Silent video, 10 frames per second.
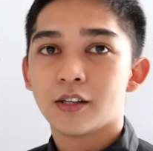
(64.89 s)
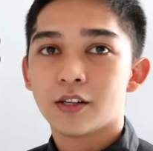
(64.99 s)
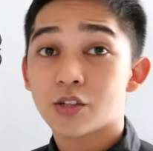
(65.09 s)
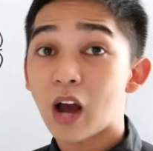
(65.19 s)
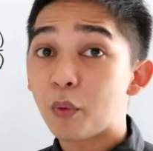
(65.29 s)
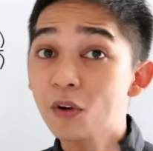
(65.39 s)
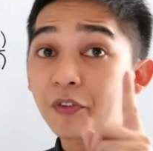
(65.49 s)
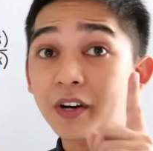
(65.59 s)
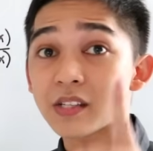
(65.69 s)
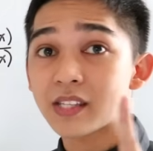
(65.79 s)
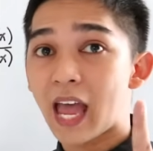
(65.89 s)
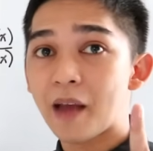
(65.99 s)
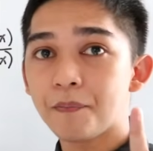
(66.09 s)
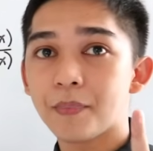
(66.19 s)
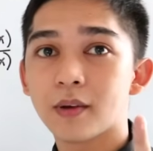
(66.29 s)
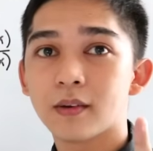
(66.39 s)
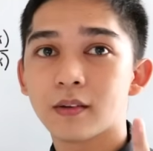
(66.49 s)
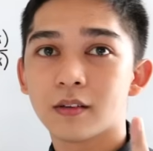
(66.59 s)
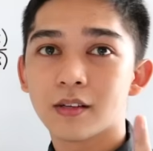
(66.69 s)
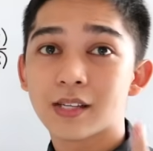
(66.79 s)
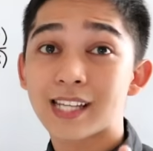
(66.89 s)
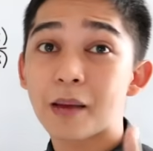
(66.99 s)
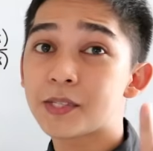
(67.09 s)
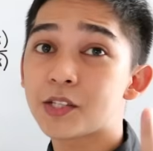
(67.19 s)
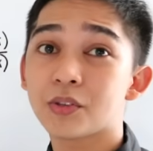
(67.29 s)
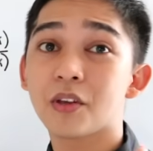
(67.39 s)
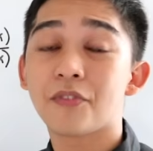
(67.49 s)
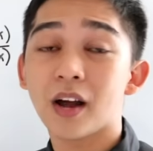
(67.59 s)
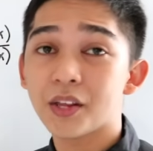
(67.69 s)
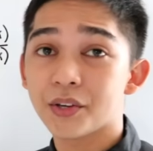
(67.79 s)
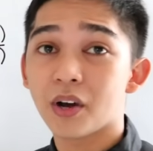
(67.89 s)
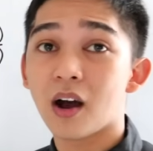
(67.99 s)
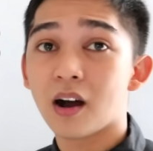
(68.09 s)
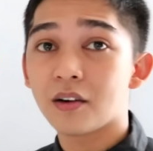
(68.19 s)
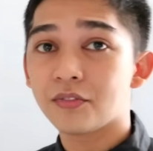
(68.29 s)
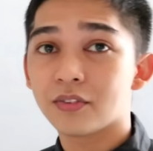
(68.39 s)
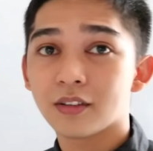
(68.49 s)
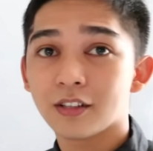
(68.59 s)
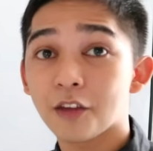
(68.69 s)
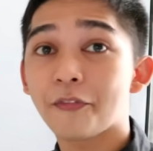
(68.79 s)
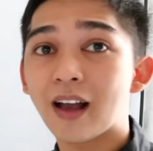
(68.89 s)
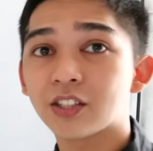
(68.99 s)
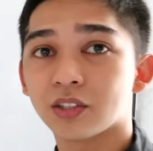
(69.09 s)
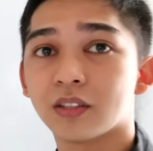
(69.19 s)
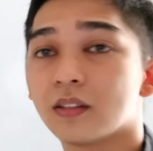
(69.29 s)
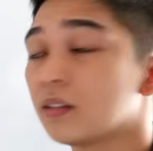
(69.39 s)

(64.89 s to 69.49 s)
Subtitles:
So our first step, substitute the value of the function.